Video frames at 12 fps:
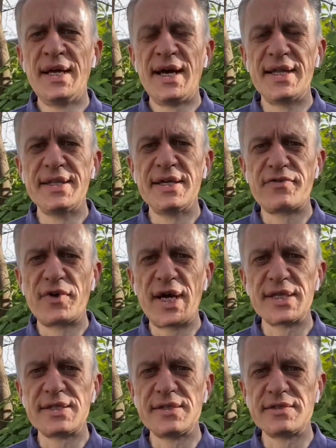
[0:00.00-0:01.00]
and therefore
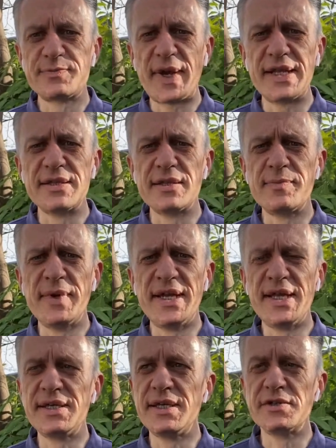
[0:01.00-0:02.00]
had to spend the
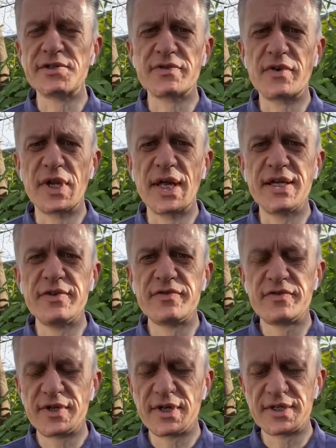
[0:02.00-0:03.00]
remaining years of her life,
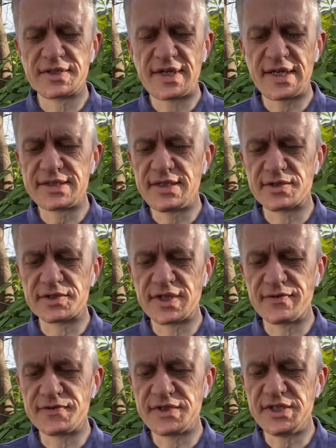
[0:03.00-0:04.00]
another 16 or
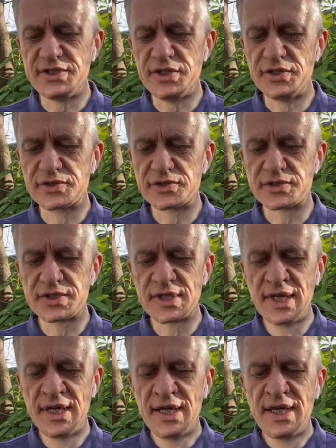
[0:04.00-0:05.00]
17 years,
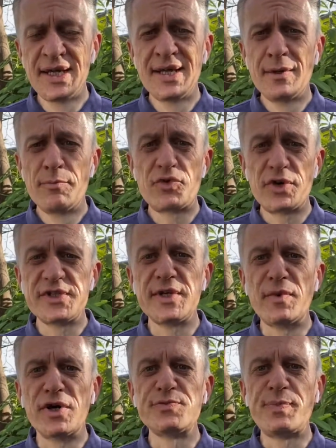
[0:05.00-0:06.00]
pretty
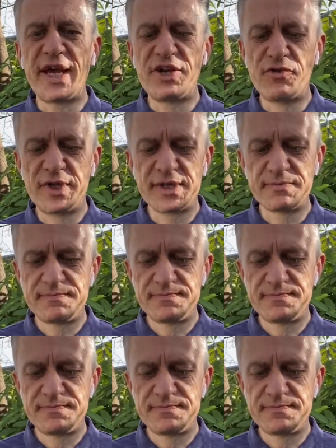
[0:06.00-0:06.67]
much bedridden.